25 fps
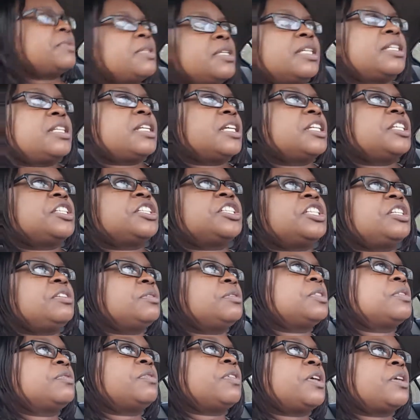billing lady, she
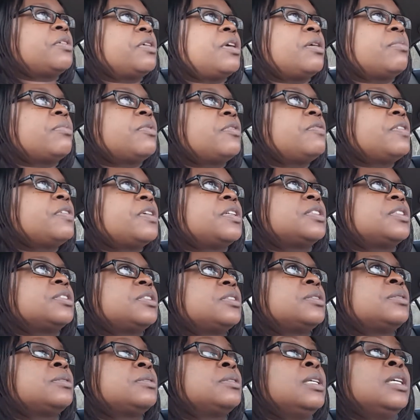was very
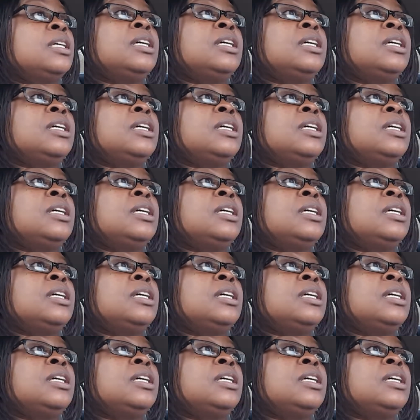unprofessional.